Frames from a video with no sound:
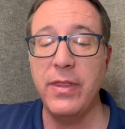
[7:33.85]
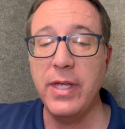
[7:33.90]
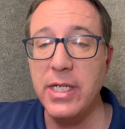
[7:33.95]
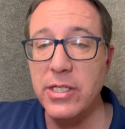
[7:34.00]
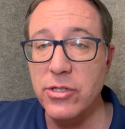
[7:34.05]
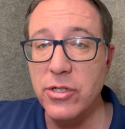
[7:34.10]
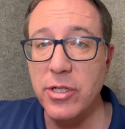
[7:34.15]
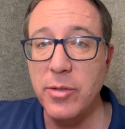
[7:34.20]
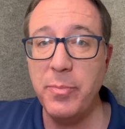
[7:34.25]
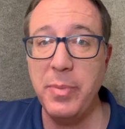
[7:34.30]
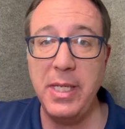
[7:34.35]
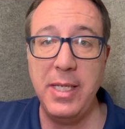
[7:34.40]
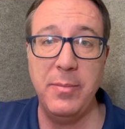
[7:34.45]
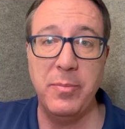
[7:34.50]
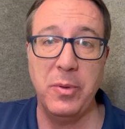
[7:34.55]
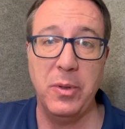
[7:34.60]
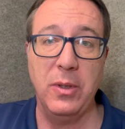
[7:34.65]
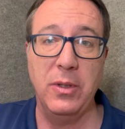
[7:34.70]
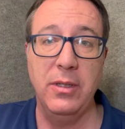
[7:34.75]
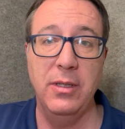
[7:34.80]
These are the
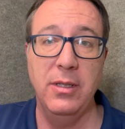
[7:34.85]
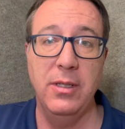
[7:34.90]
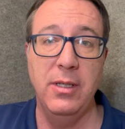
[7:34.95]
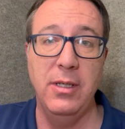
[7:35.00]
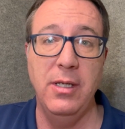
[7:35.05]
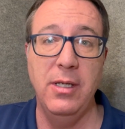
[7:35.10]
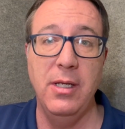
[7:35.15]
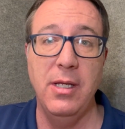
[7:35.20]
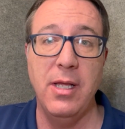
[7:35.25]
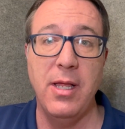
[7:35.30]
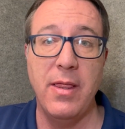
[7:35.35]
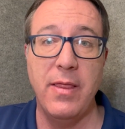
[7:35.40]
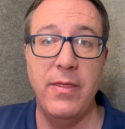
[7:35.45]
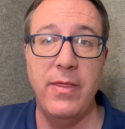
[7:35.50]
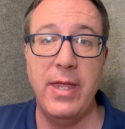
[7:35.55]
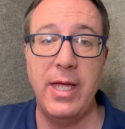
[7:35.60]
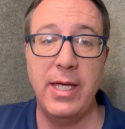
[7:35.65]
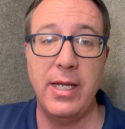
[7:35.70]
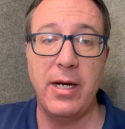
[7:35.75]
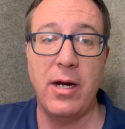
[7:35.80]
people
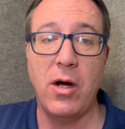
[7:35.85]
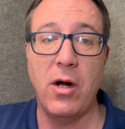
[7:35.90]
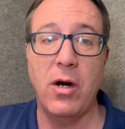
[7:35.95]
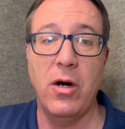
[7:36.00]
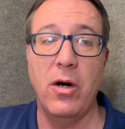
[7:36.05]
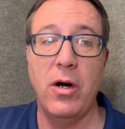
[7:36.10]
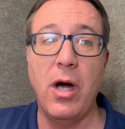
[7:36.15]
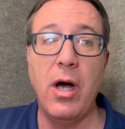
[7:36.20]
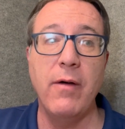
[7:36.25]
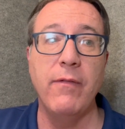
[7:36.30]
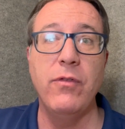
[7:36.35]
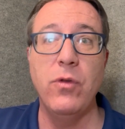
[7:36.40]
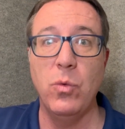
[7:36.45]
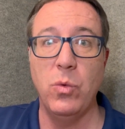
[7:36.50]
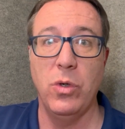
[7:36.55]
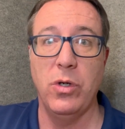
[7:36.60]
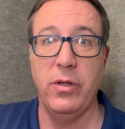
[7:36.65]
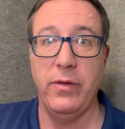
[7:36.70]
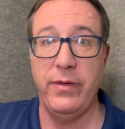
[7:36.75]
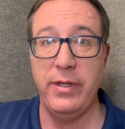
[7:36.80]
that are of the
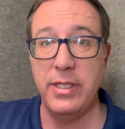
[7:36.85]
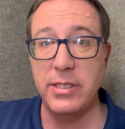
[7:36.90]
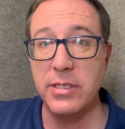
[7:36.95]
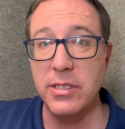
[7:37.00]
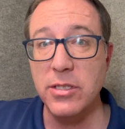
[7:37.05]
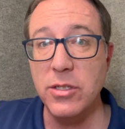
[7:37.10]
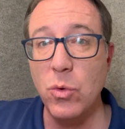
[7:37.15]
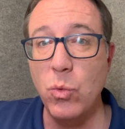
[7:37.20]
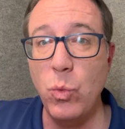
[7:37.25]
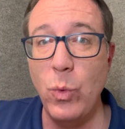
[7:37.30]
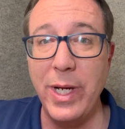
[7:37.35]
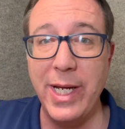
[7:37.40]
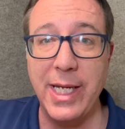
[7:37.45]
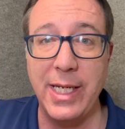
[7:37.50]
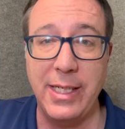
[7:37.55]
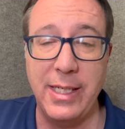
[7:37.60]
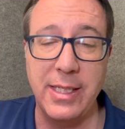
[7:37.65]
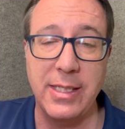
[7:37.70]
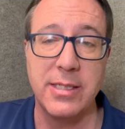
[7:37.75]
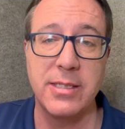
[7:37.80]
world. This is the
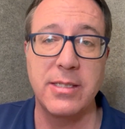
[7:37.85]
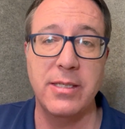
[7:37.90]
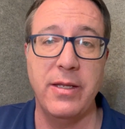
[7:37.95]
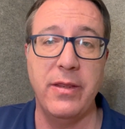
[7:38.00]
wickedness.